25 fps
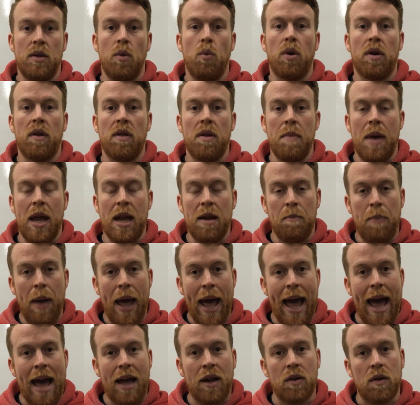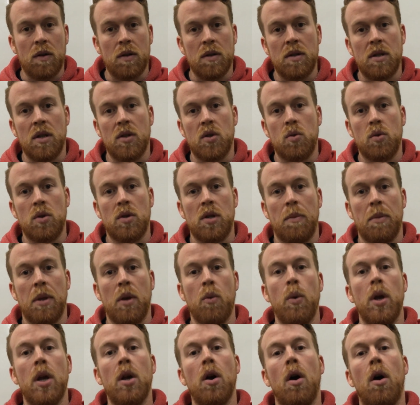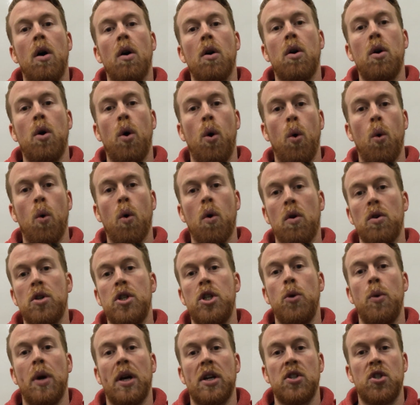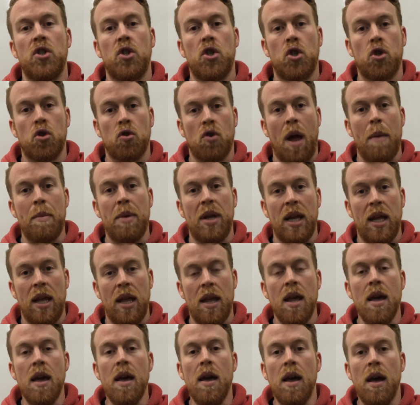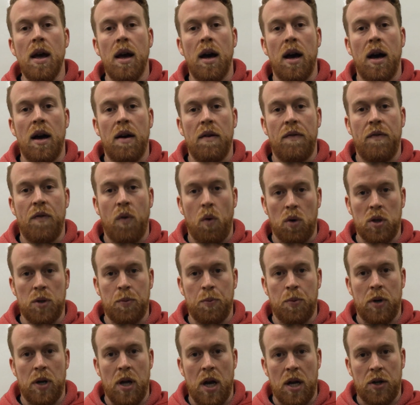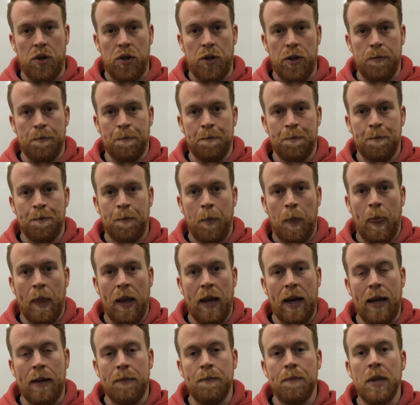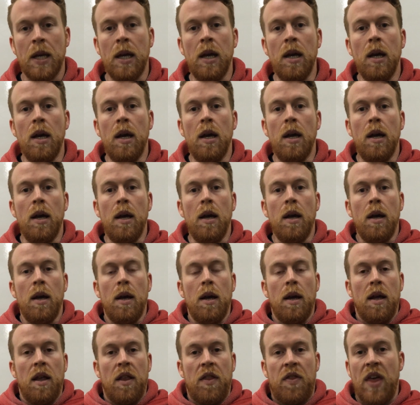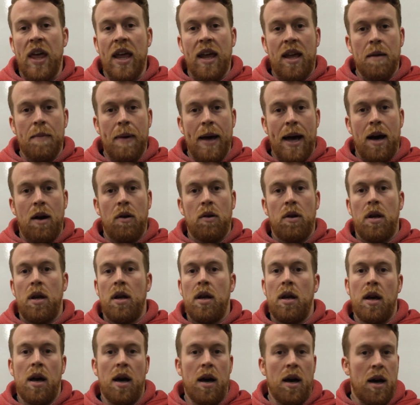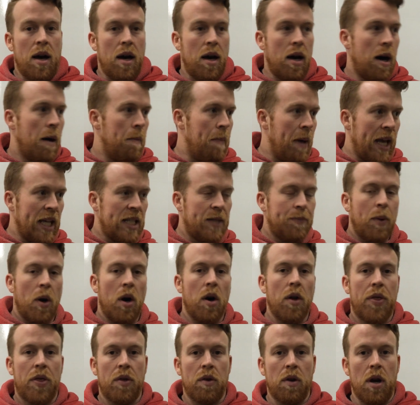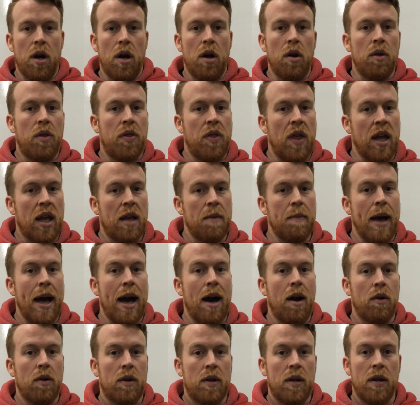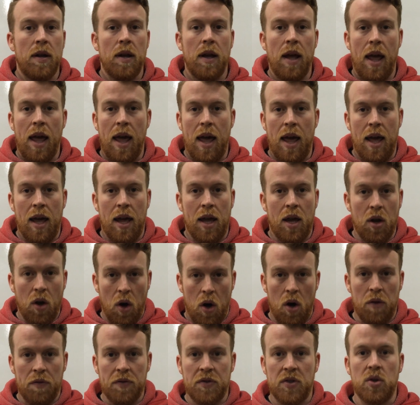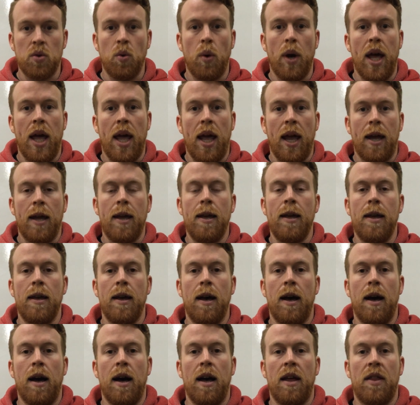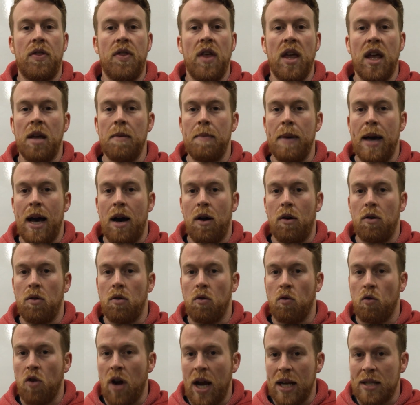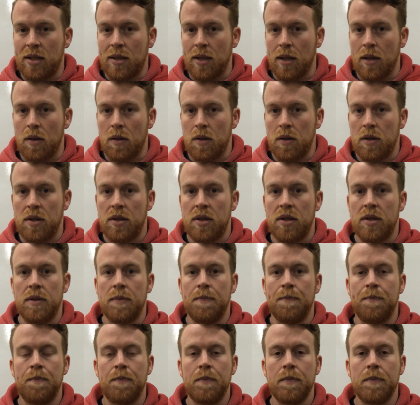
and one of the main patterns is something we call core to extremity force production, okay? Think about a baseball throw, think about a golf swing, think about wrestlers.